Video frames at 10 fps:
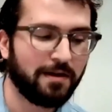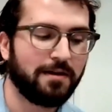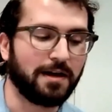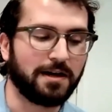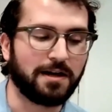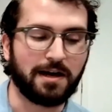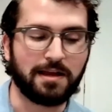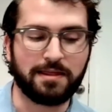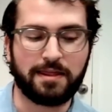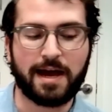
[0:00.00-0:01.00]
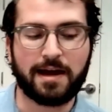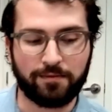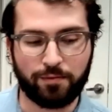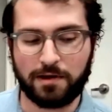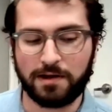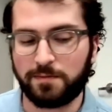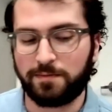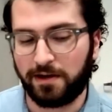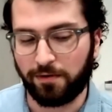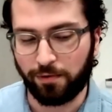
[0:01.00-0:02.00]
And that will also
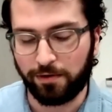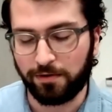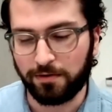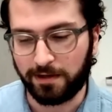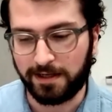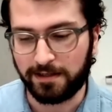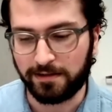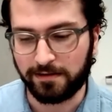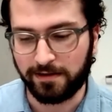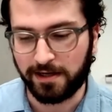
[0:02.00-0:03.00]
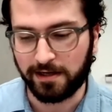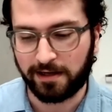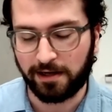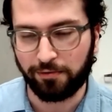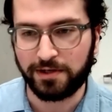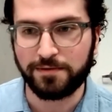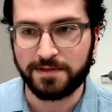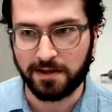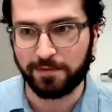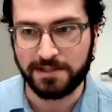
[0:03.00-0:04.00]
play a role in kind of reducing
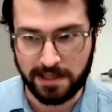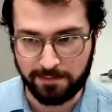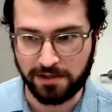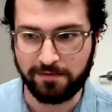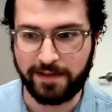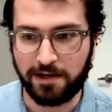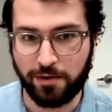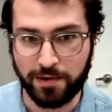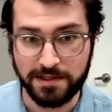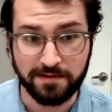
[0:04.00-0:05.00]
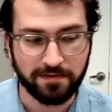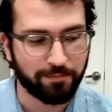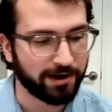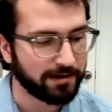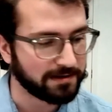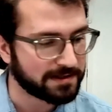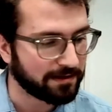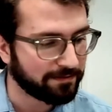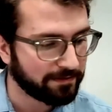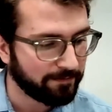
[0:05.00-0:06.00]
the perception of that noise of the print
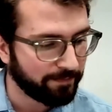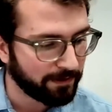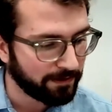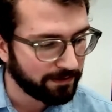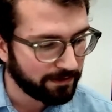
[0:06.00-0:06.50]
itself.